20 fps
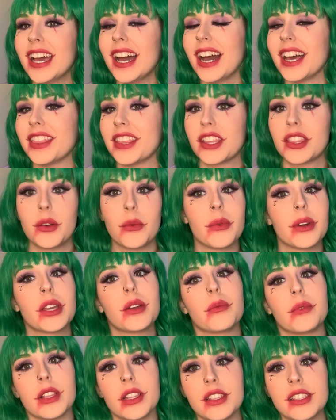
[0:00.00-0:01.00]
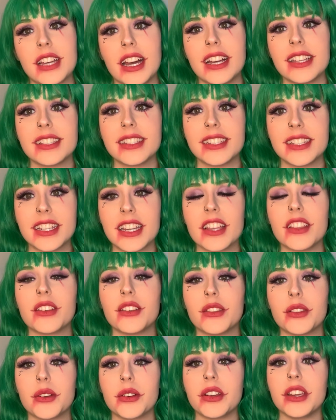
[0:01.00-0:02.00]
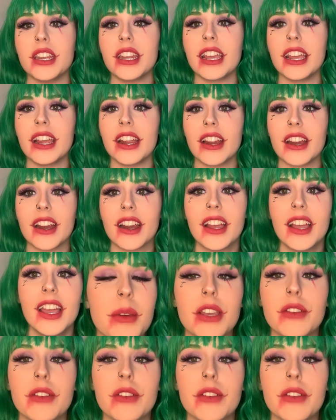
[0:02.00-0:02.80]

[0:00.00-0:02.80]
I think the wig really ties it together, the green hair.